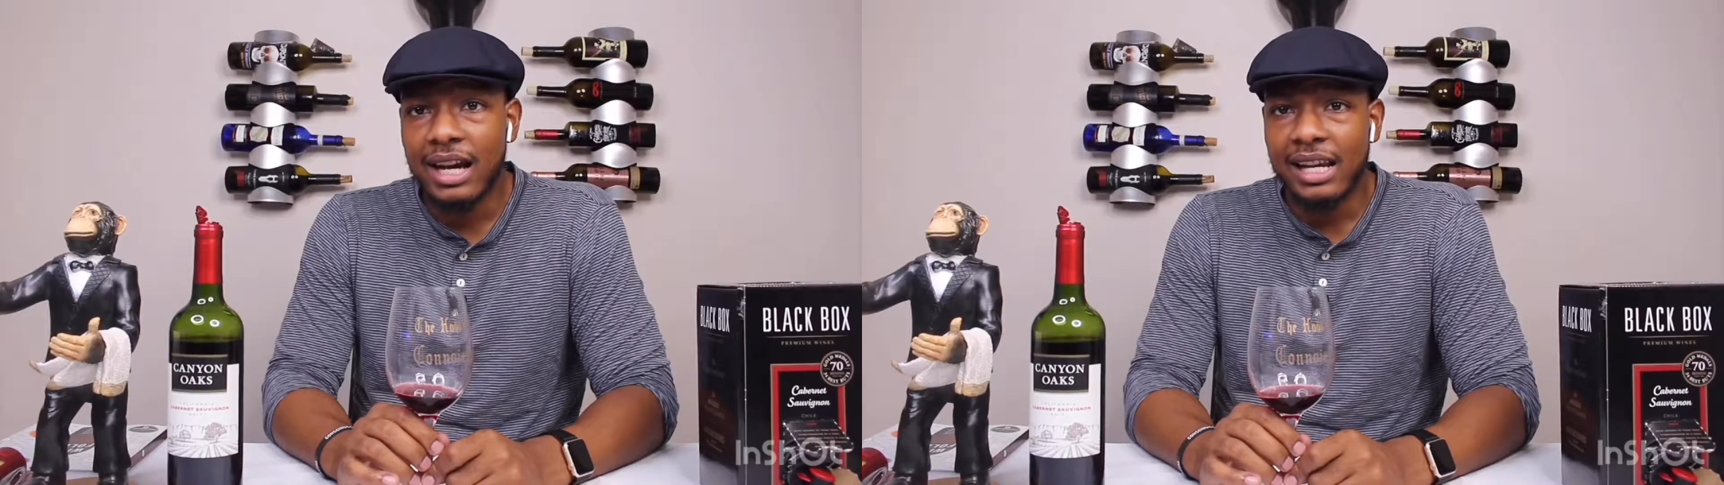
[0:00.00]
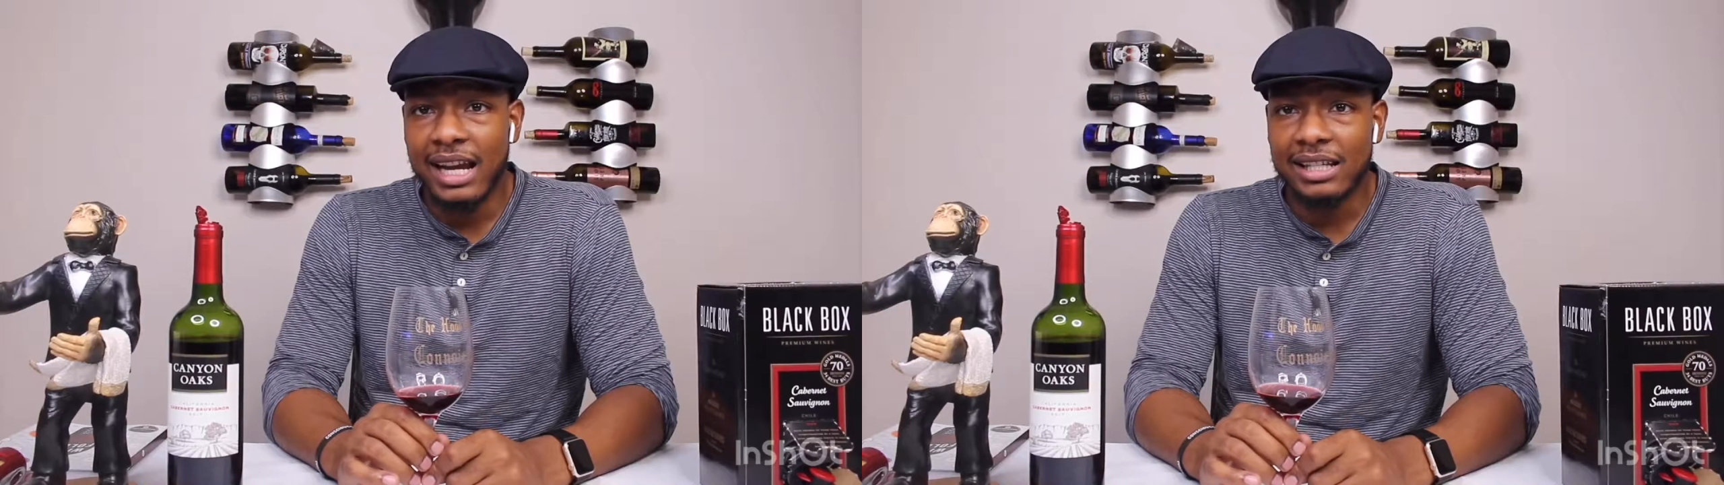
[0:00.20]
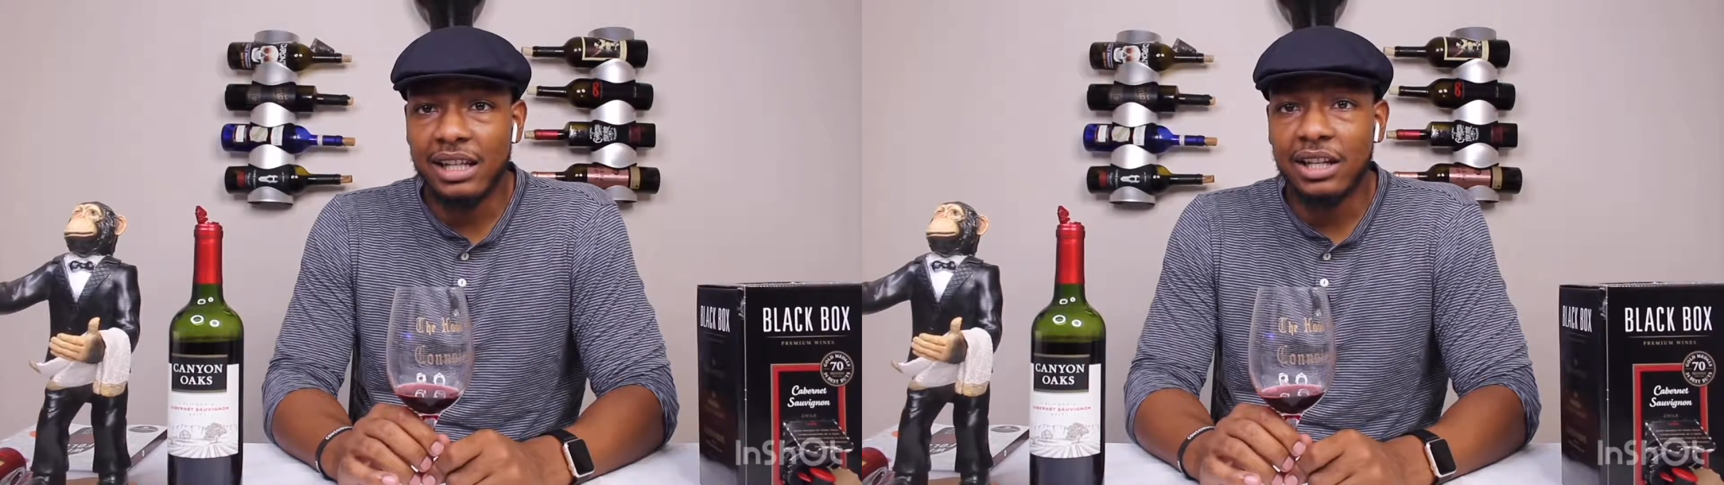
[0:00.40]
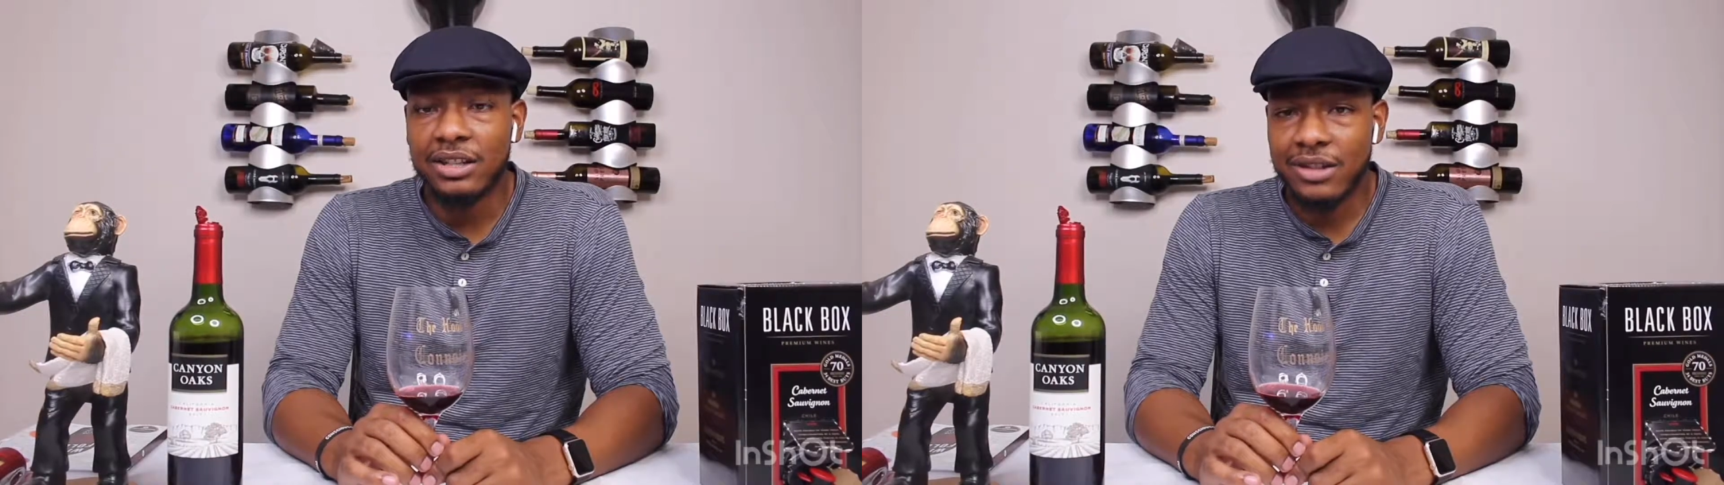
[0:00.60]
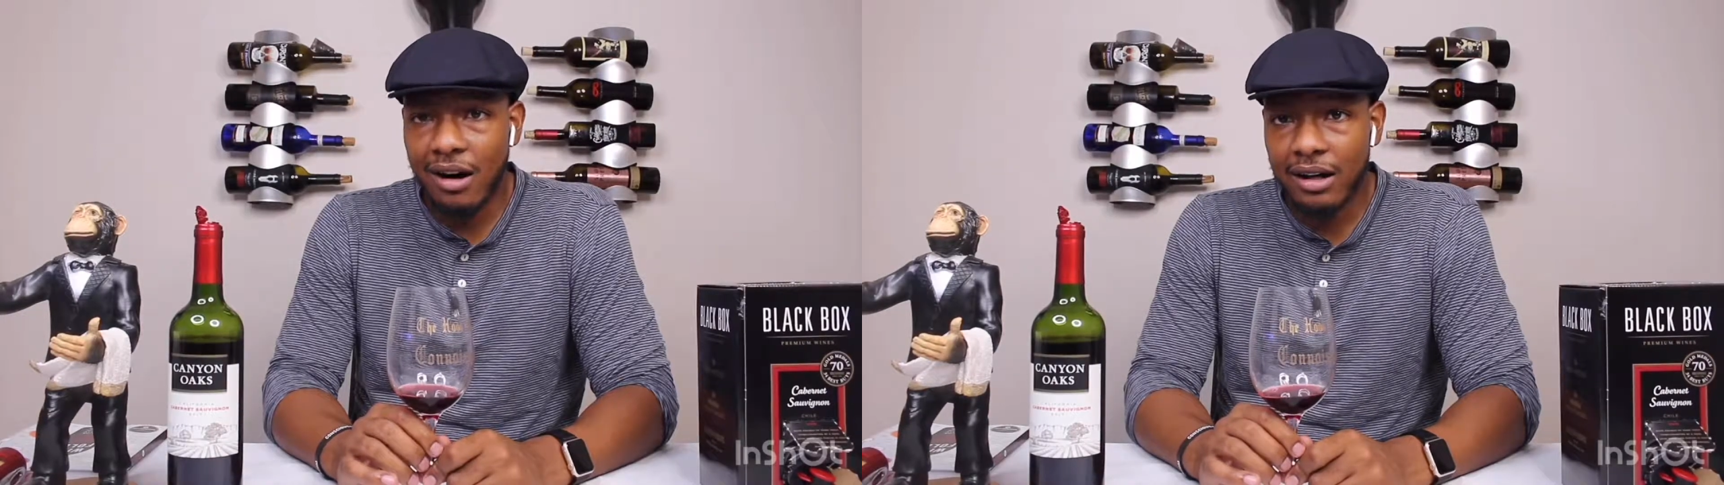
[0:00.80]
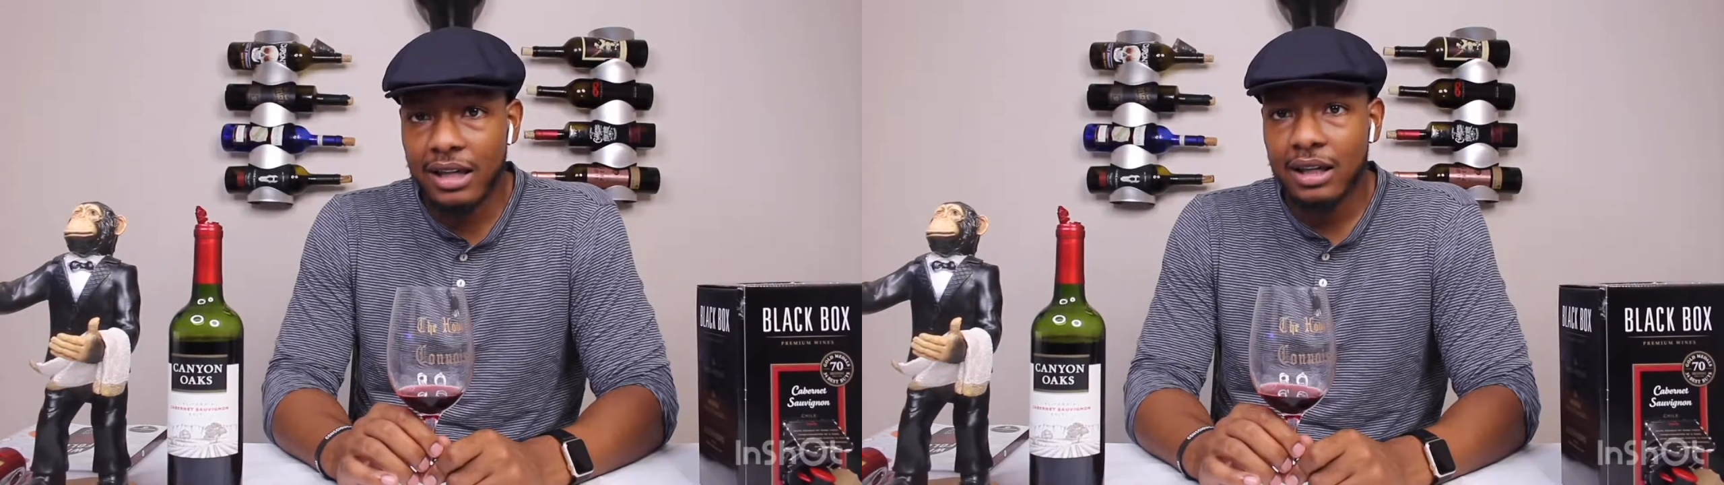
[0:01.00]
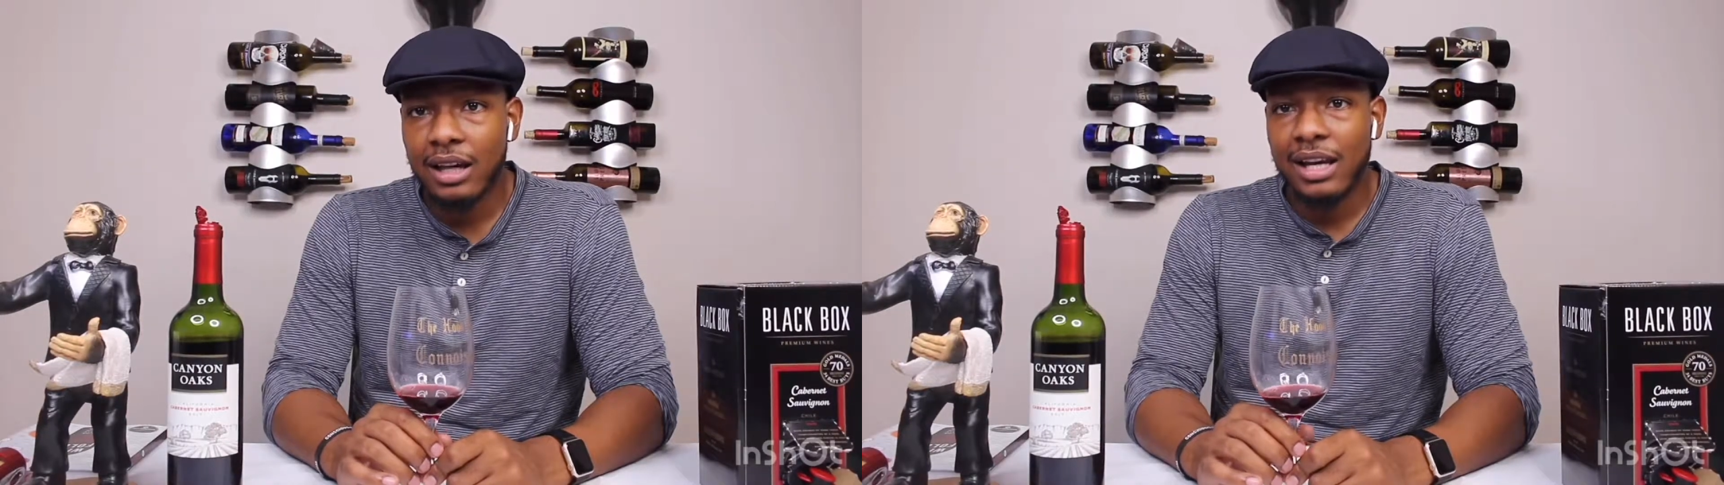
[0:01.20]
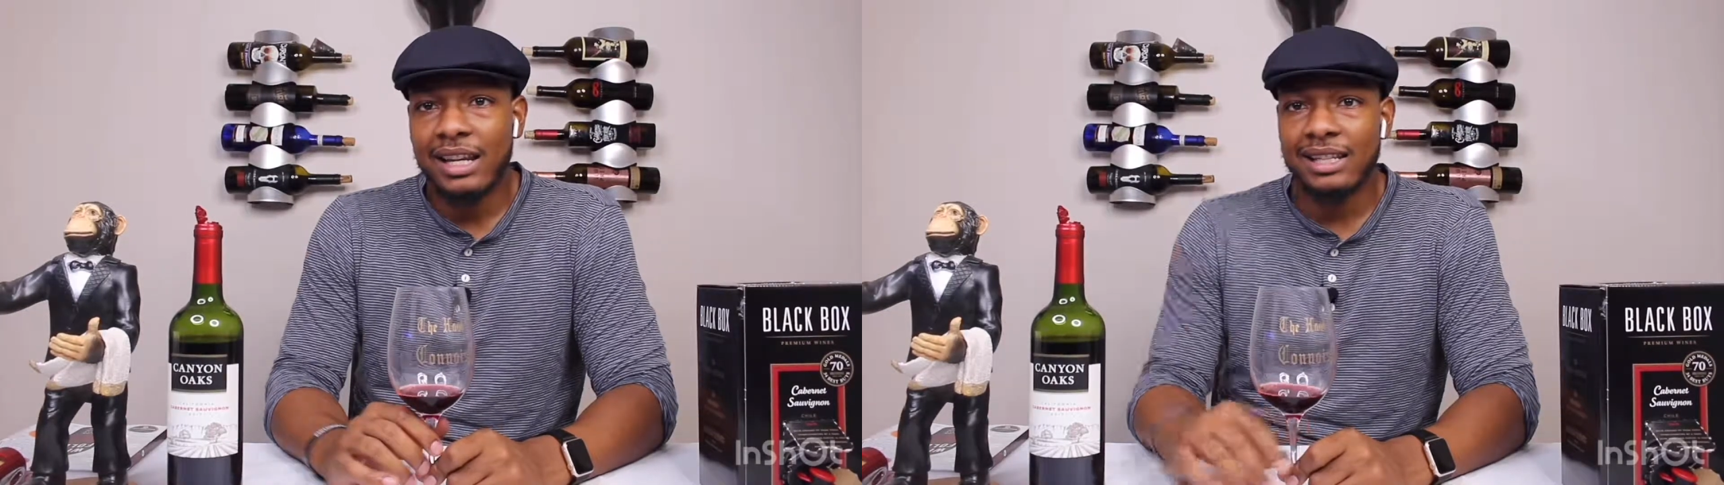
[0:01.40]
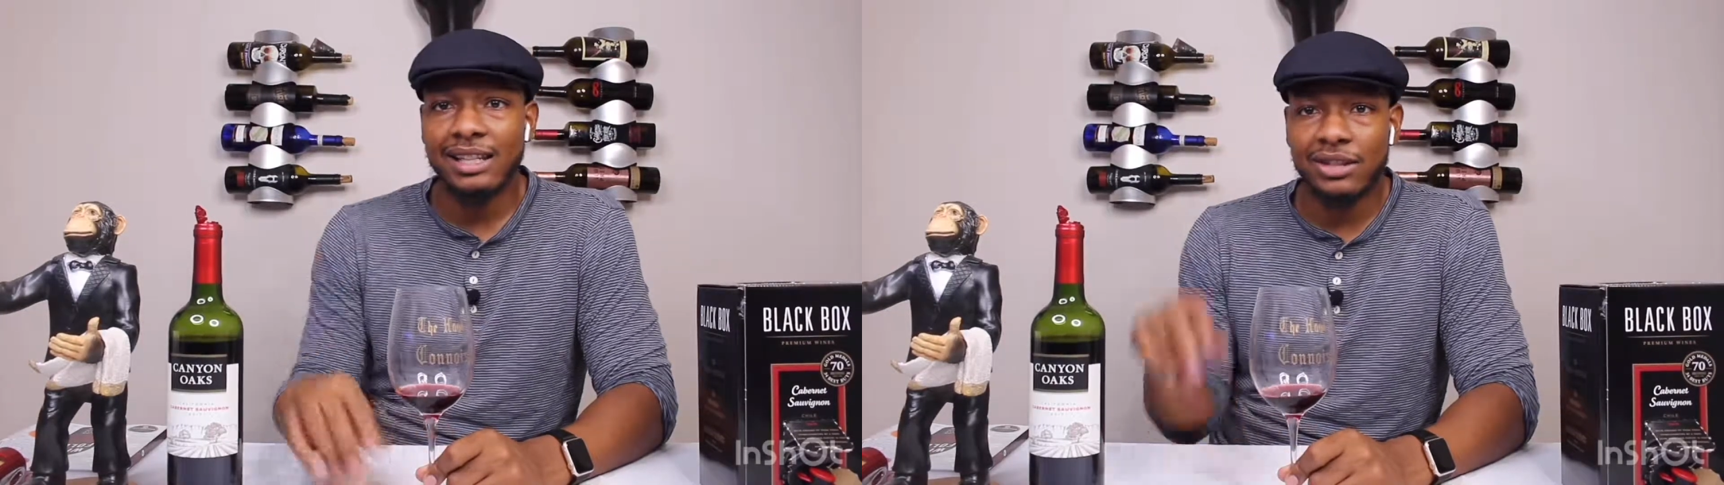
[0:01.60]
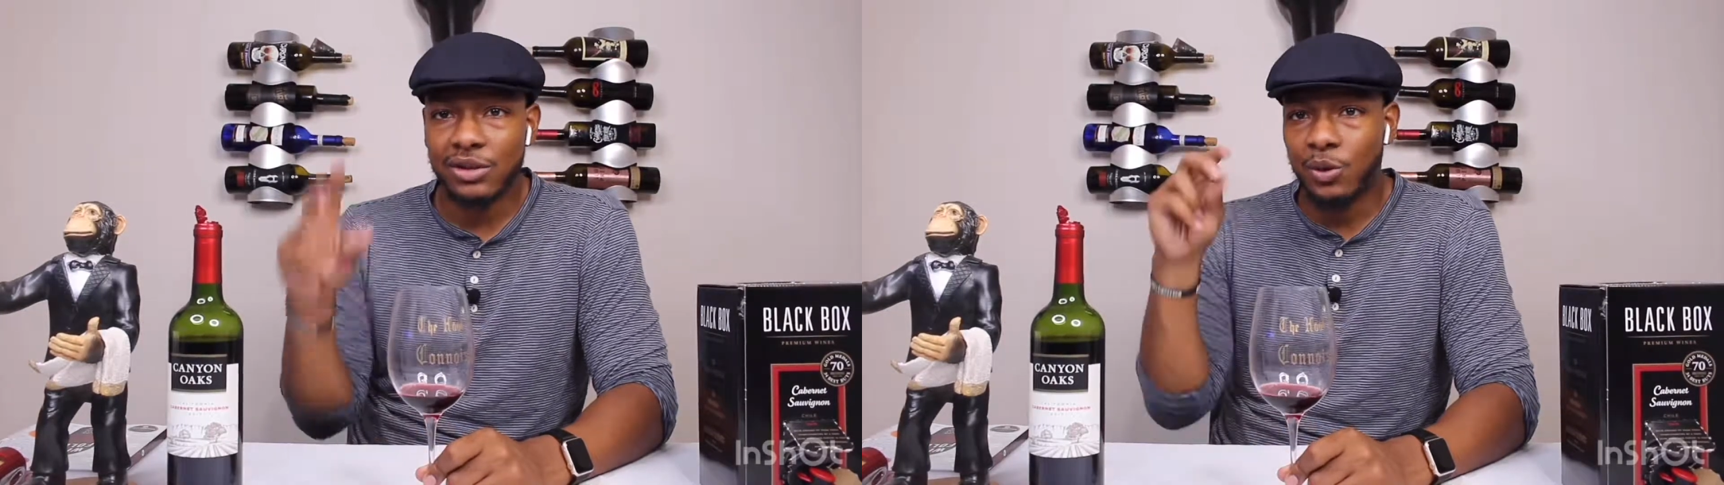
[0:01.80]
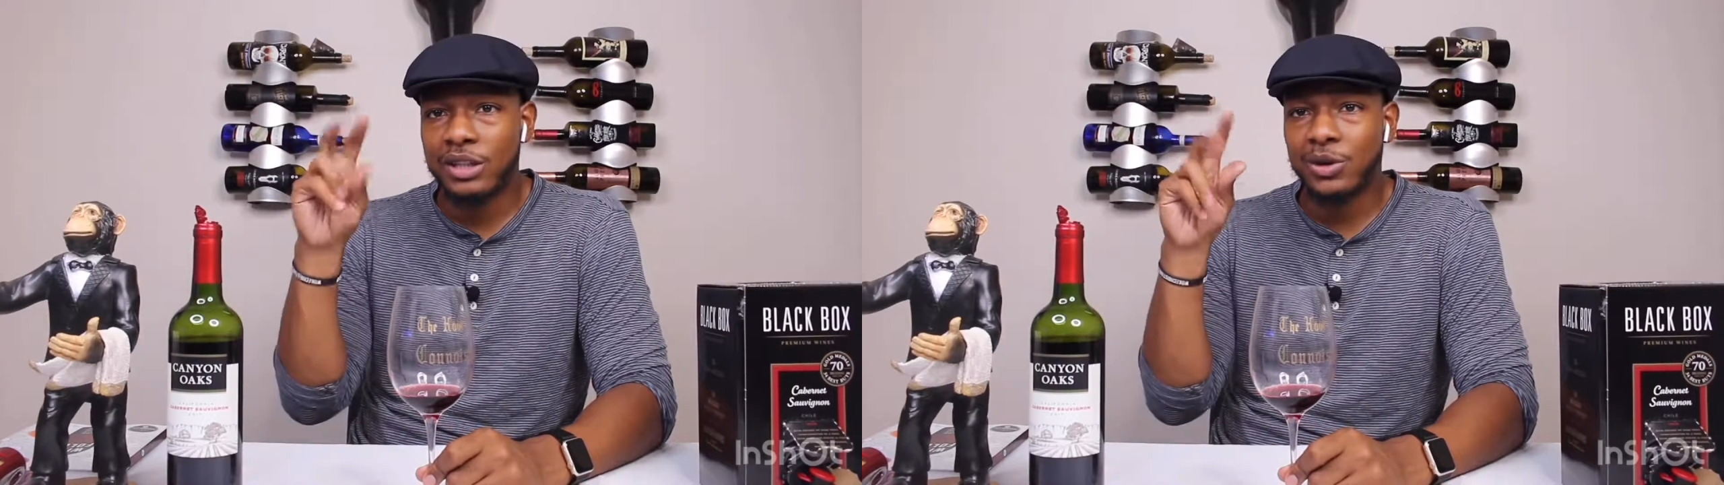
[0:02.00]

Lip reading: that's a little soggy, that's a little squish.